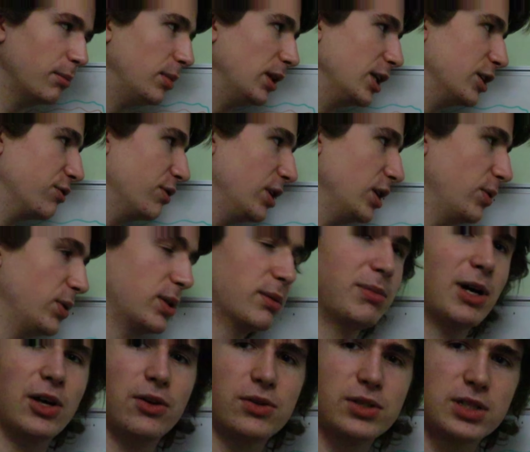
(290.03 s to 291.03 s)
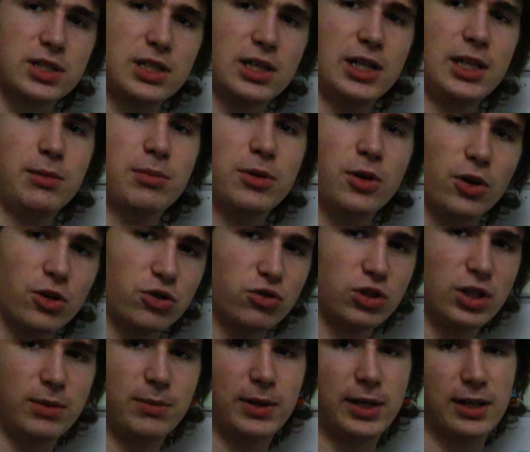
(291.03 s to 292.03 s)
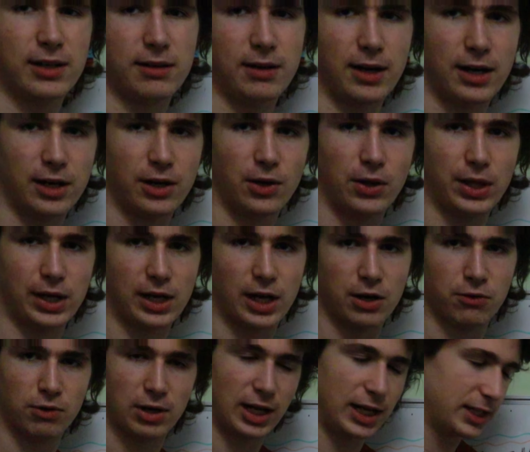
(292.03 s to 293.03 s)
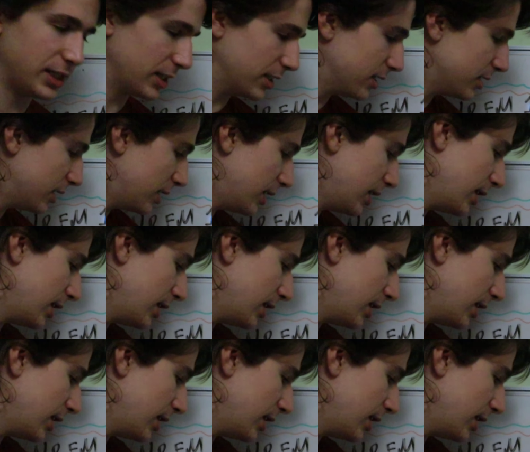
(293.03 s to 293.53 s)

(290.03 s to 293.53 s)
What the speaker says: This video is about sleep, not dreaming, and I know they're kind of related.